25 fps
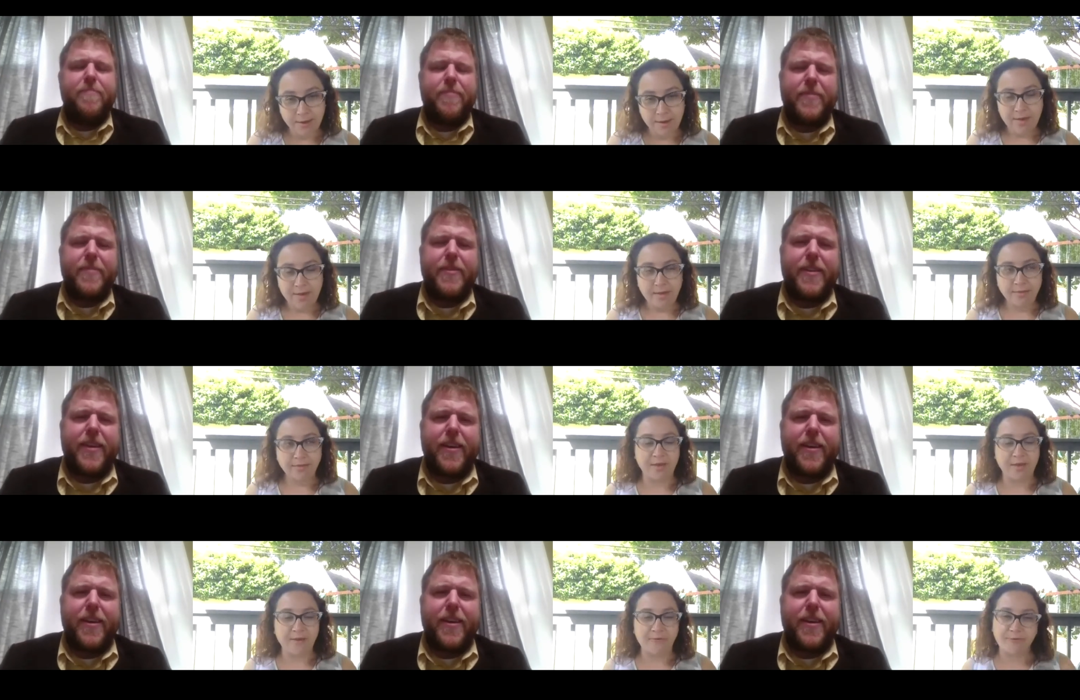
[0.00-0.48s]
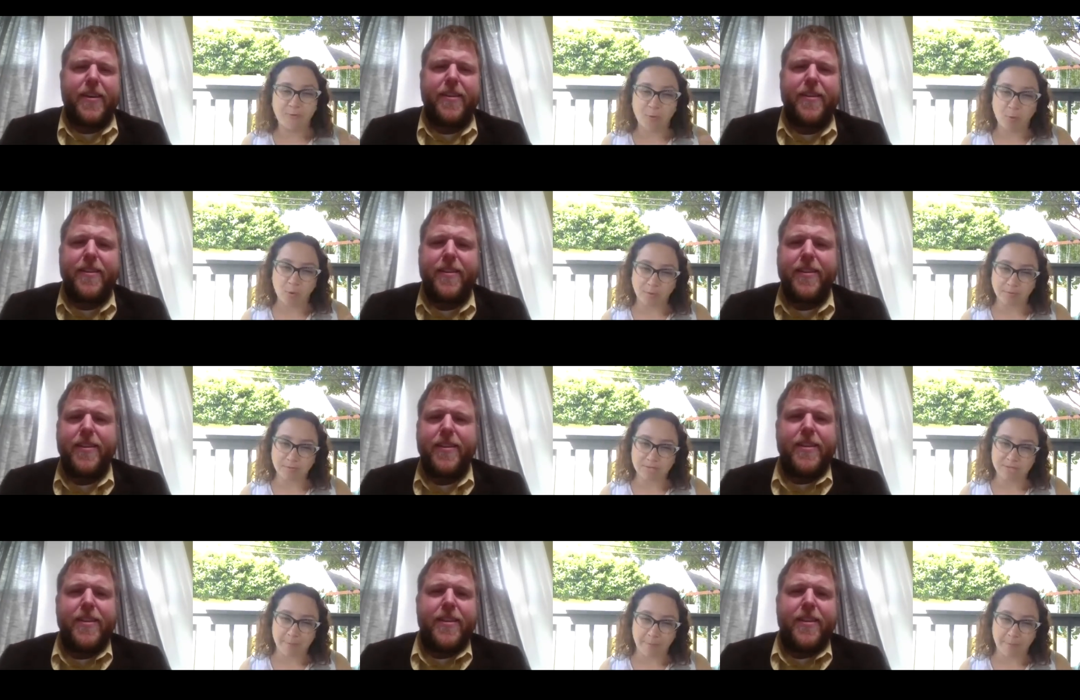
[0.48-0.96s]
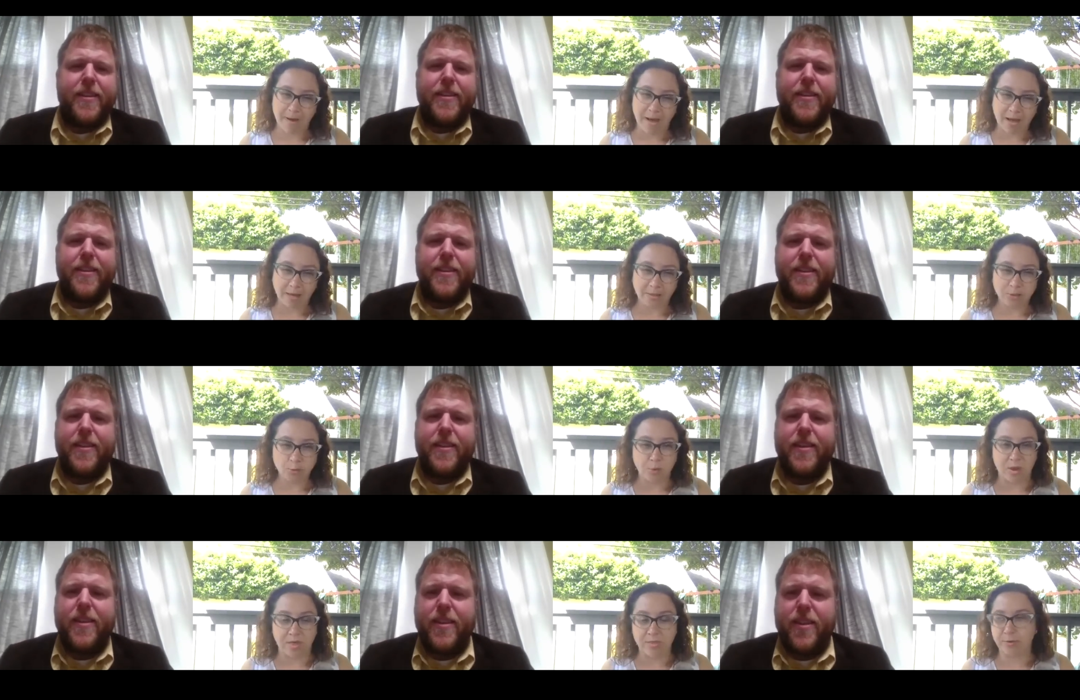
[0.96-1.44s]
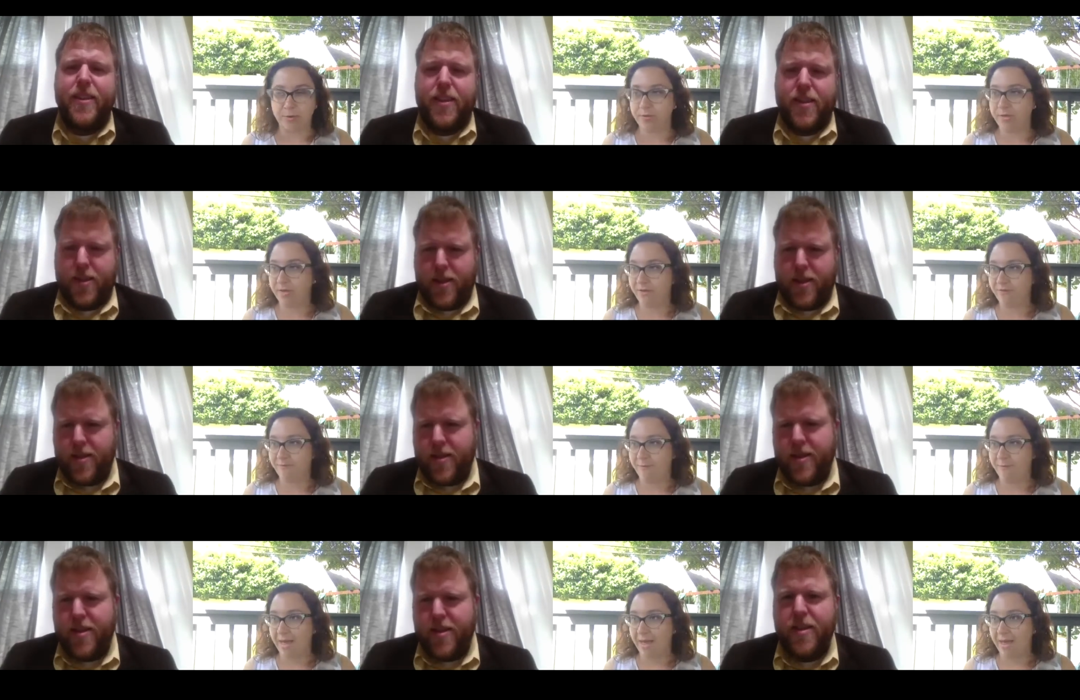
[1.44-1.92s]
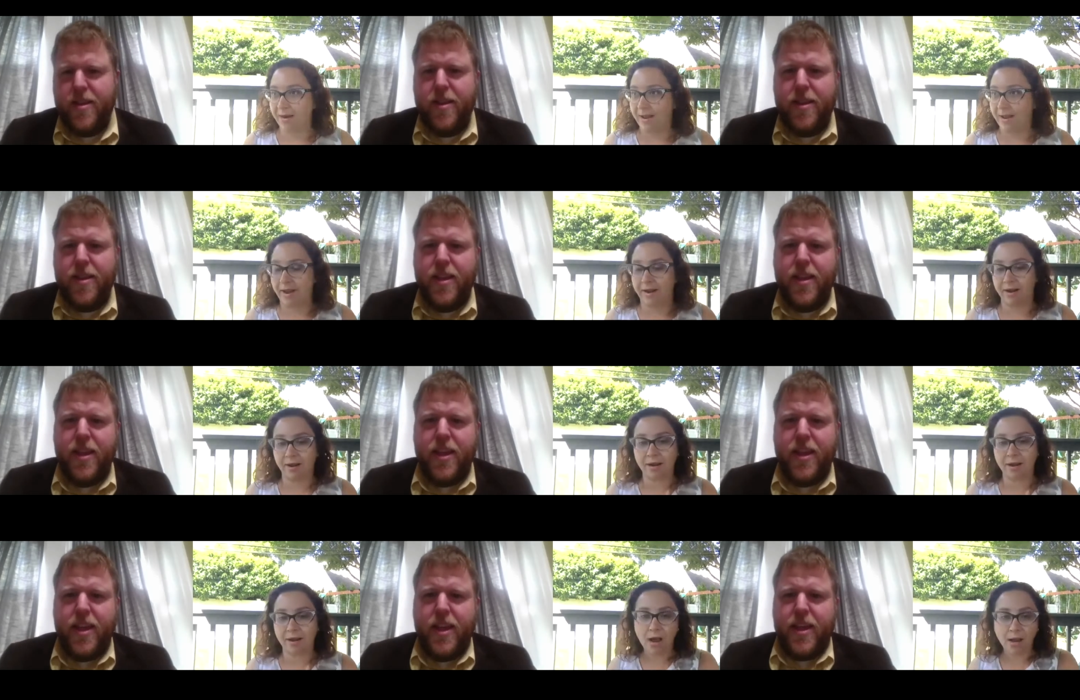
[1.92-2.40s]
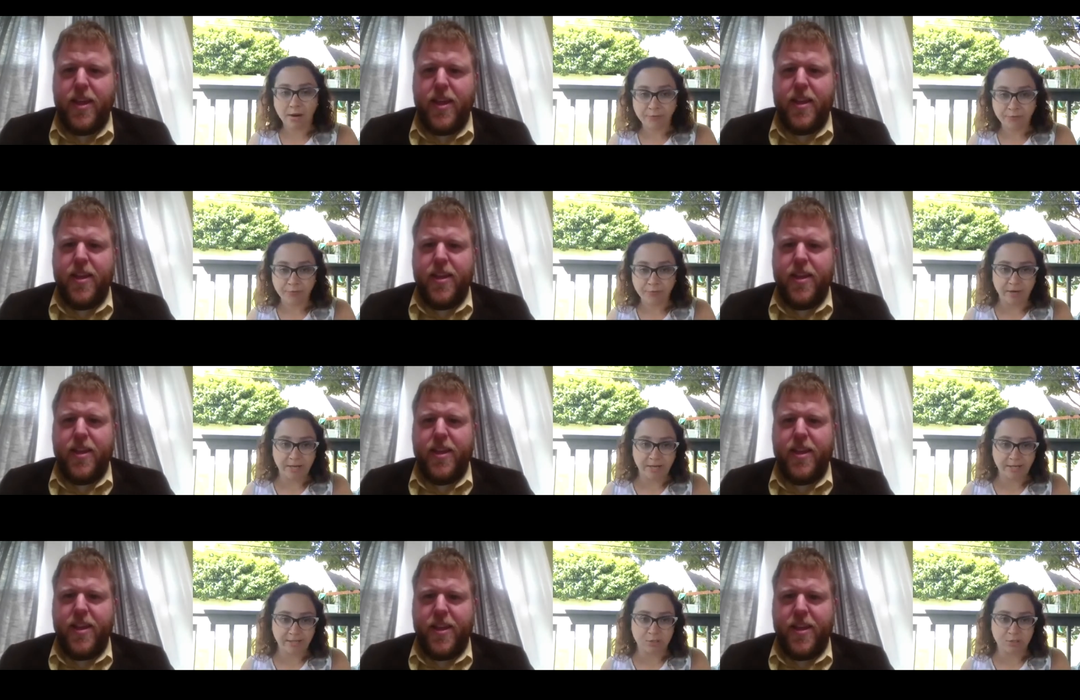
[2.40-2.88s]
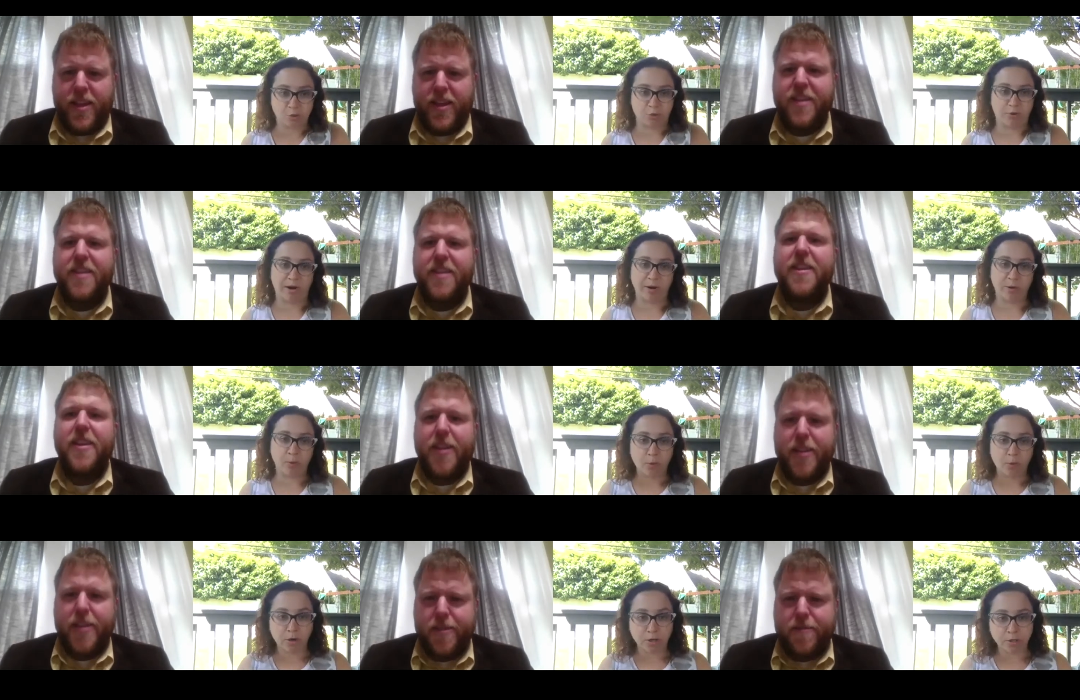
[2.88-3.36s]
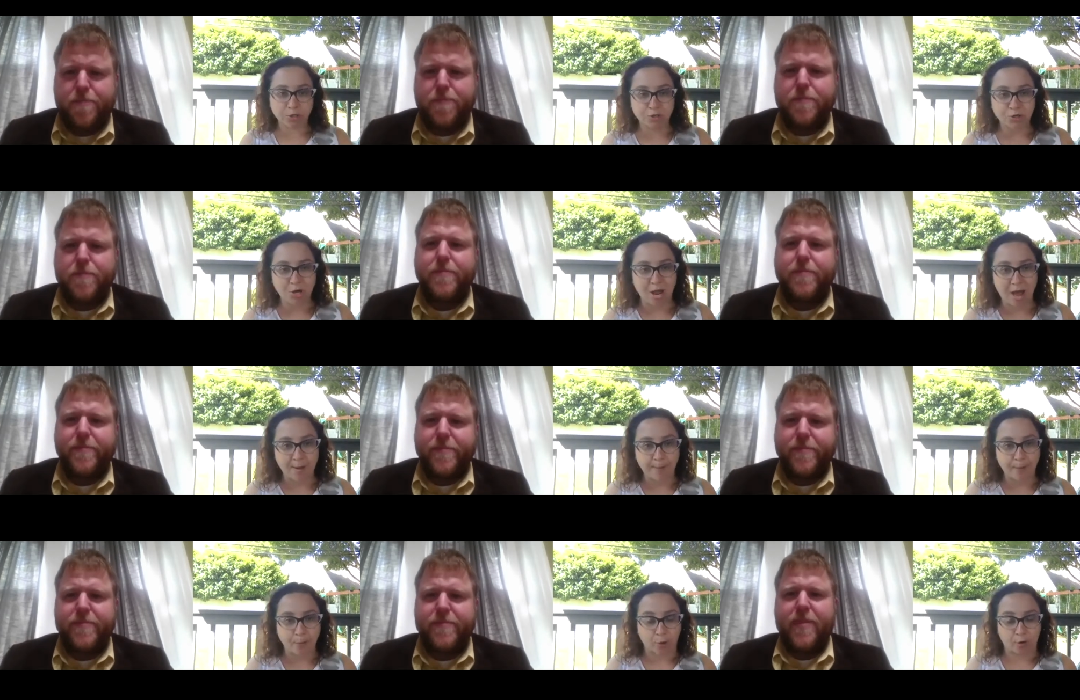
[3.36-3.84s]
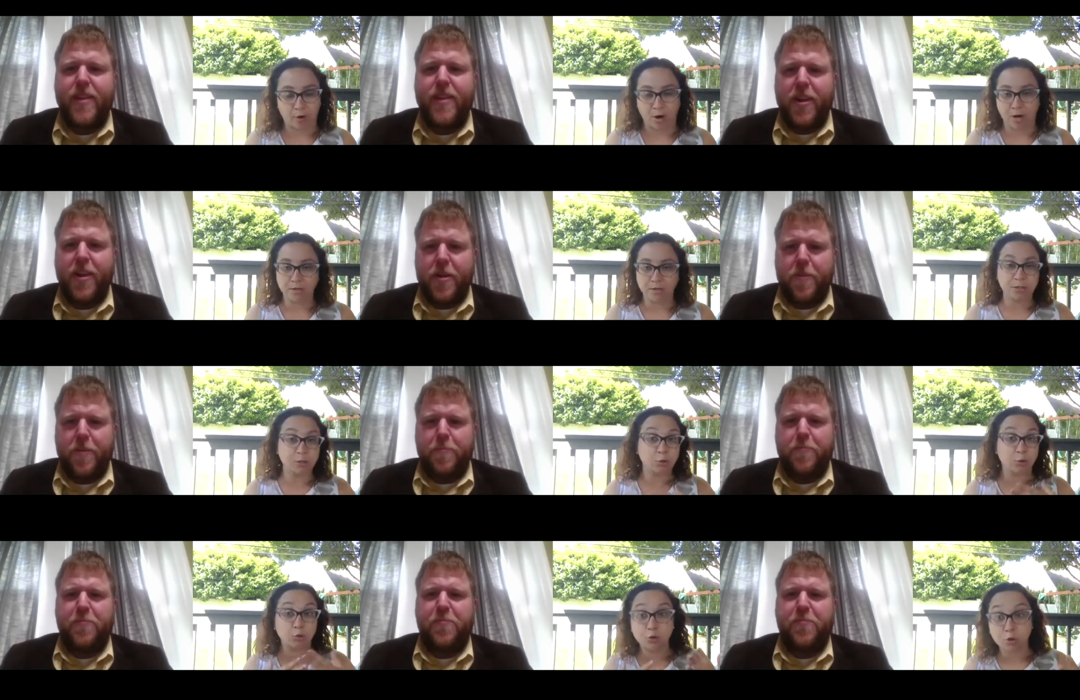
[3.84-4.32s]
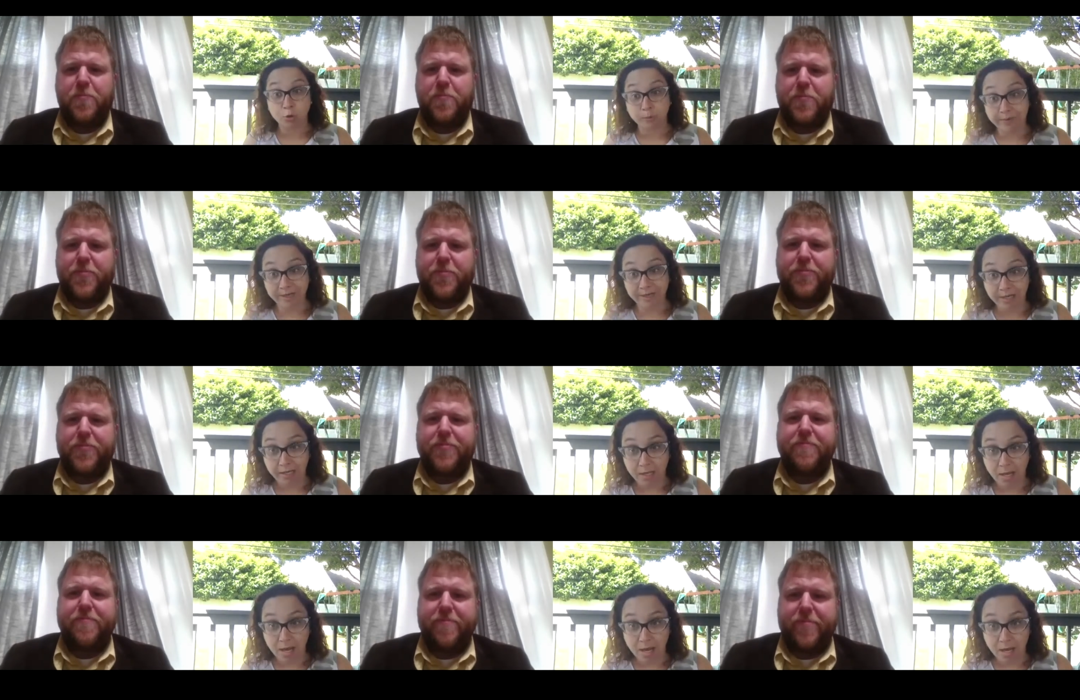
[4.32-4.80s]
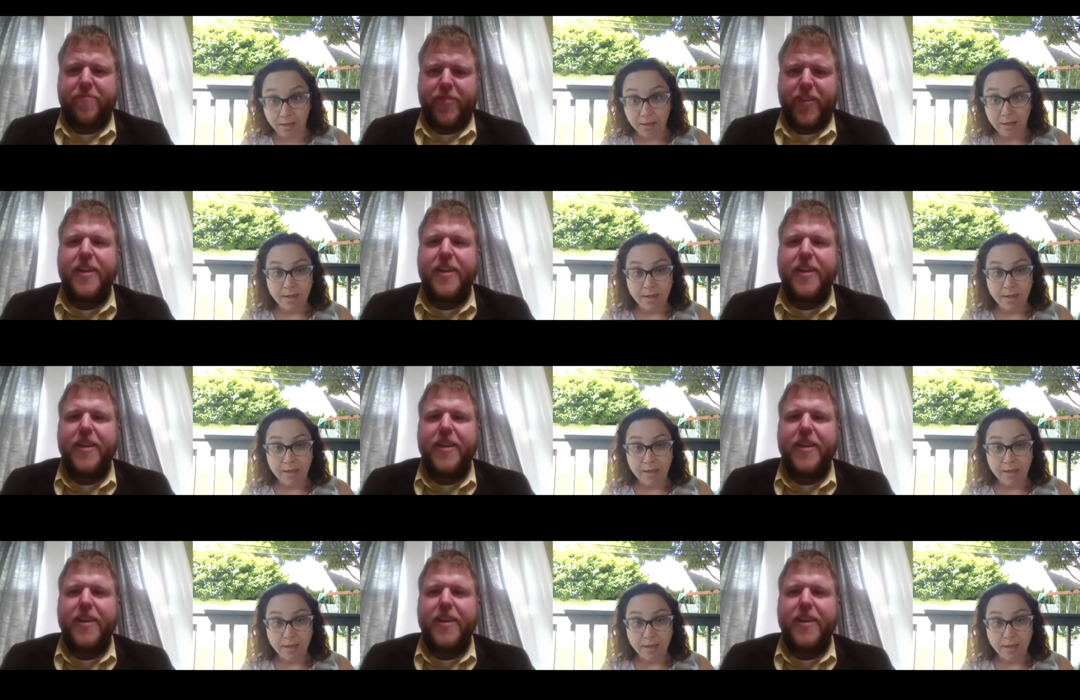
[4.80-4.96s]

Speaker 1: they formed a bond, whether they met at a conference or at a workshop or on social media.